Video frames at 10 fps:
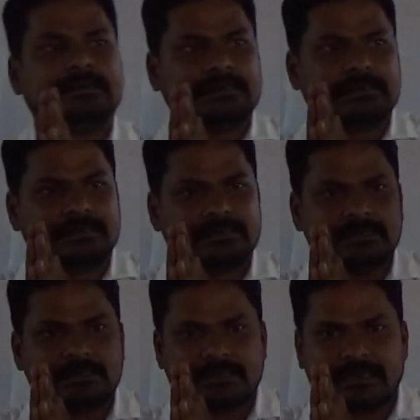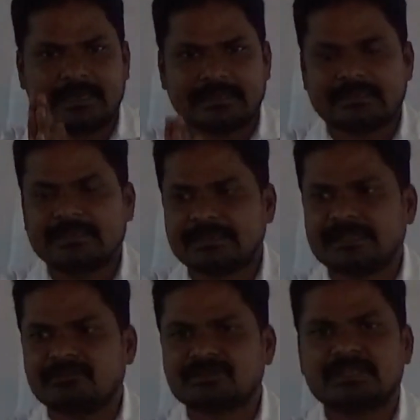it
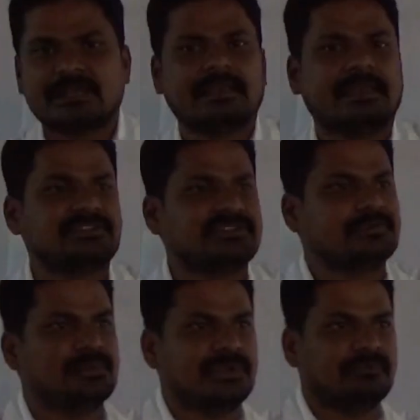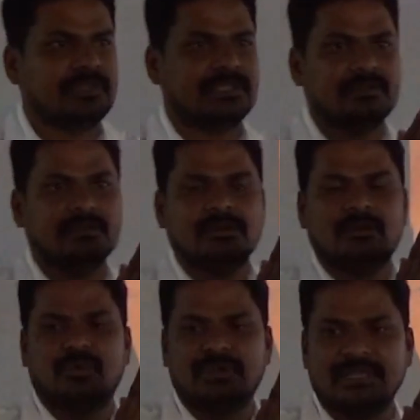gives the relation between
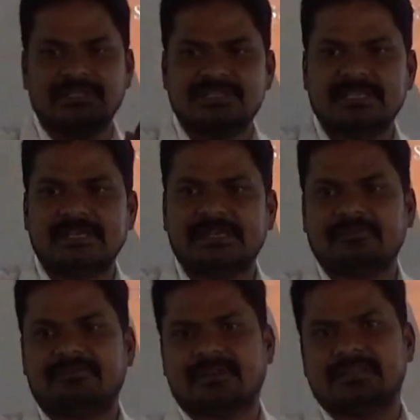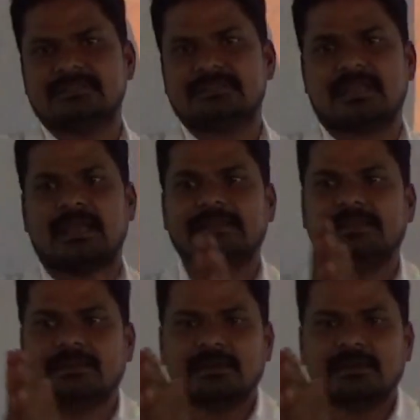potential difference and